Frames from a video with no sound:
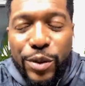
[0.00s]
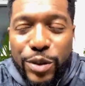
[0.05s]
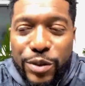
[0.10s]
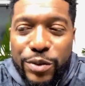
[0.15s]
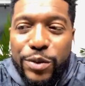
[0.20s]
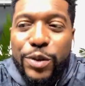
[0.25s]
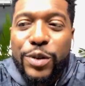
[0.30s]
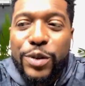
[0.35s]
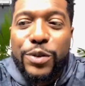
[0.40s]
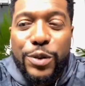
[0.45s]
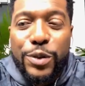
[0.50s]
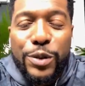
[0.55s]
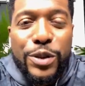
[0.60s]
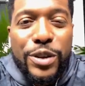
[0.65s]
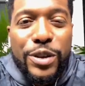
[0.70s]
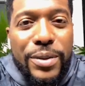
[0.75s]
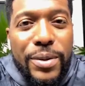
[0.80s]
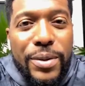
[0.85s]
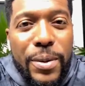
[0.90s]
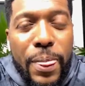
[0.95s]
Vision for the
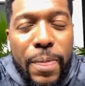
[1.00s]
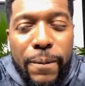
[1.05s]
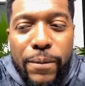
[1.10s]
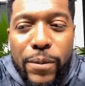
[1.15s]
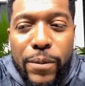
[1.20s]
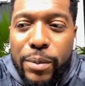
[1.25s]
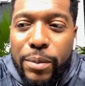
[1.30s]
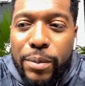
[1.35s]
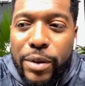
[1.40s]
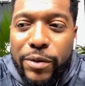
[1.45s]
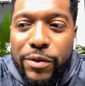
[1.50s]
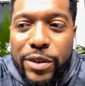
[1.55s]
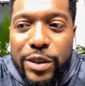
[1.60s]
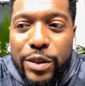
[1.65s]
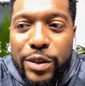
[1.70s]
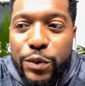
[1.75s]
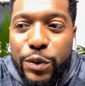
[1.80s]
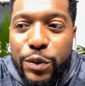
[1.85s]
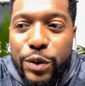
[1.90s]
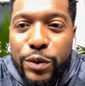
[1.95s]
future. My
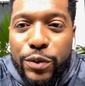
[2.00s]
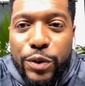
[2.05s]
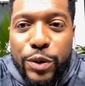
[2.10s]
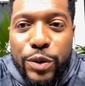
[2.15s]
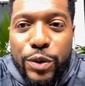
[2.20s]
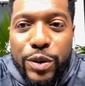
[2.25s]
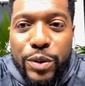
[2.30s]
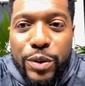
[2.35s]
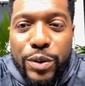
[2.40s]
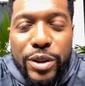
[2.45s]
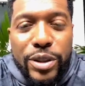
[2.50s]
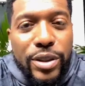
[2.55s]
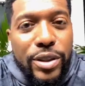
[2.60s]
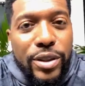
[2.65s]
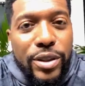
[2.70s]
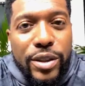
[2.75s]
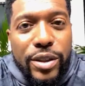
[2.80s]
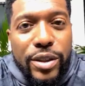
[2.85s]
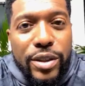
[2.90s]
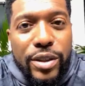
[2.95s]
vision for the future
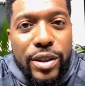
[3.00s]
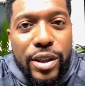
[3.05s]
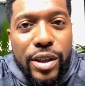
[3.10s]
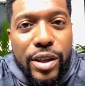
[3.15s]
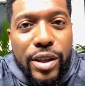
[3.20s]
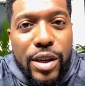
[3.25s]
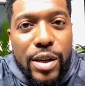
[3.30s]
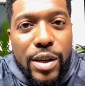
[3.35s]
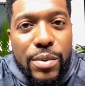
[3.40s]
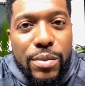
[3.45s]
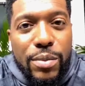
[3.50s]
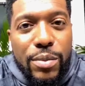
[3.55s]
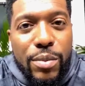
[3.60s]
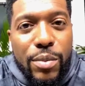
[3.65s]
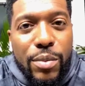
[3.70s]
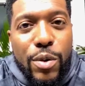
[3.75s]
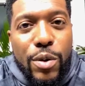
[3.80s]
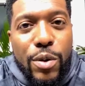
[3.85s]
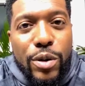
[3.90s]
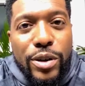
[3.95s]
is to just uh, come
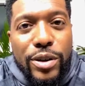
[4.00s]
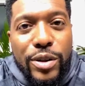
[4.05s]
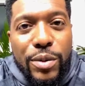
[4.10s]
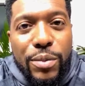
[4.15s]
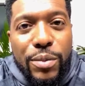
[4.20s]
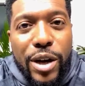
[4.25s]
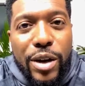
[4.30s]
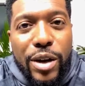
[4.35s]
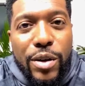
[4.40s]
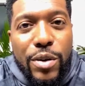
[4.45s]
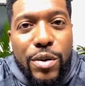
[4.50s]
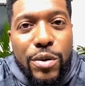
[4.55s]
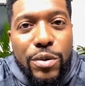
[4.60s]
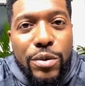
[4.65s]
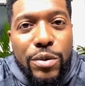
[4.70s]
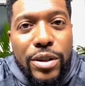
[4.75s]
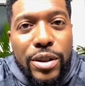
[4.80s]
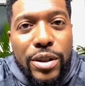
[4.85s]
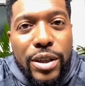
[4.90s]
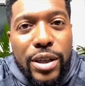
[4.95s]
more into my
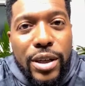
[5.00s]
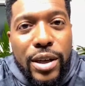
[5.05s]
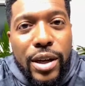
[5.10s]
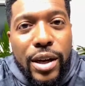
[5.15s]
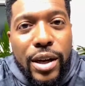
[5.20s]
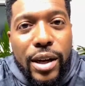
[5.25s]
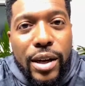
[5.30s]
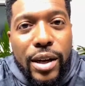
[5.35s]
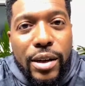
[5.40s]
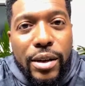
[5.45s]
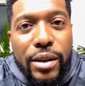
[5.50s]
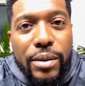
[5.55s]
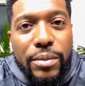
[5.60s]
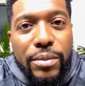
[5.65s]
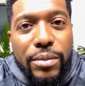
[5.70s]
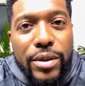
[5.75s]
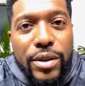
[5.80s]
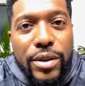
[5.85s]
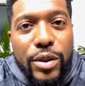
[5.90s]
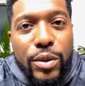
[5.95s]
own
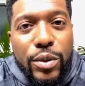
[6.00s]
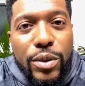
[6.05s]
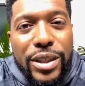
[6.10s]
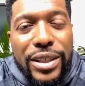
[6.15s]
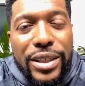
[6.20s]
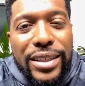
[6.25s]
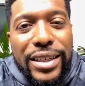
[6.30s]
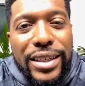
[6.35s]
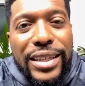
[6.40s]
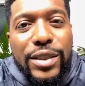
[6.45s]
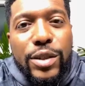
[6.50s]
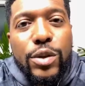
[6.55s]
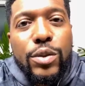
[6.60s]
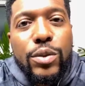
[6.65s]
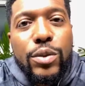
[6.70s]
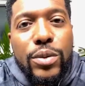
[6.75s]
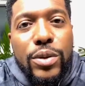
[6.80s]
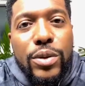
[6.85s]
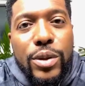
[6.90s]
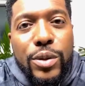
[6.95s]
um, to
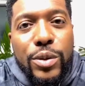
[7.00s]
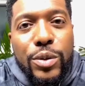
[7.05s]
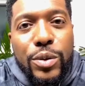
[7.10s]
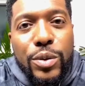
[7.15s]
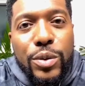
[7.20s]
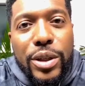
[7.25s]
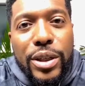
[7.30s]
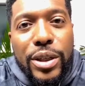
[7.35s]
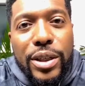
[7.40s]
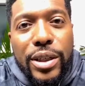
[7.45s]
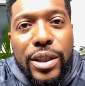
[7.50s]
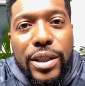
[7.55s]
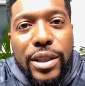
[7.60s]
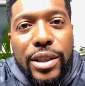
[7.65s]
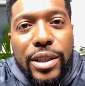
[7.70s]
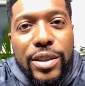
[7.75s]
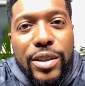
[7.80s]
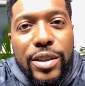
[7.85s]
continue to uh,